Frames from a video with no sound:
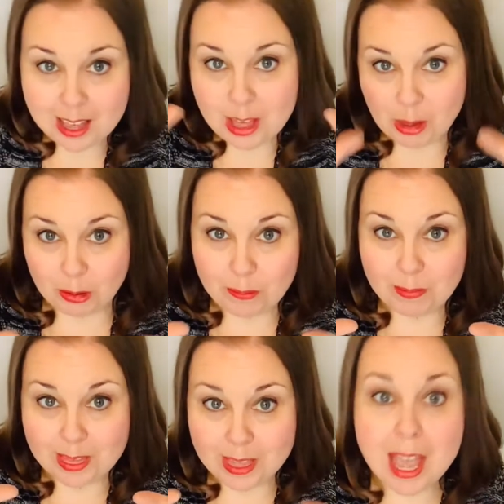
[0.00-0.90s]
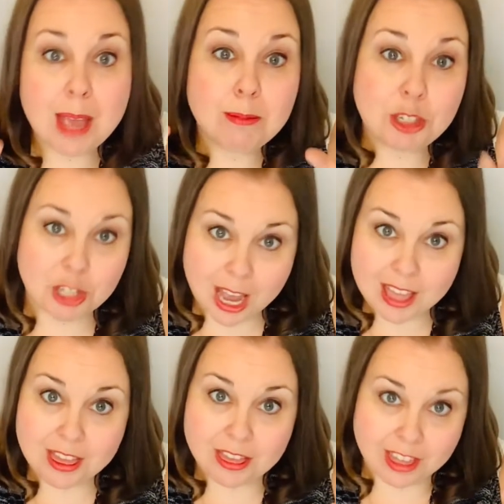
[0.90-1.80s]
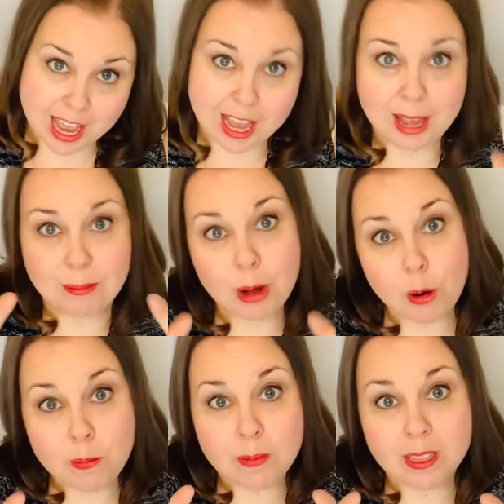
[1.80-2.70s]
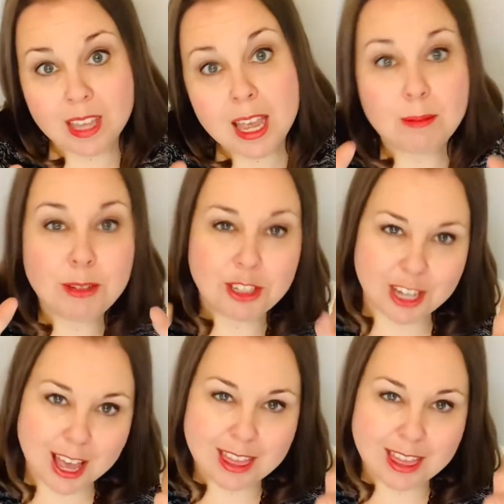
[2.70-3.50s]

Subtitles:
Open them, shut them. Open them, shut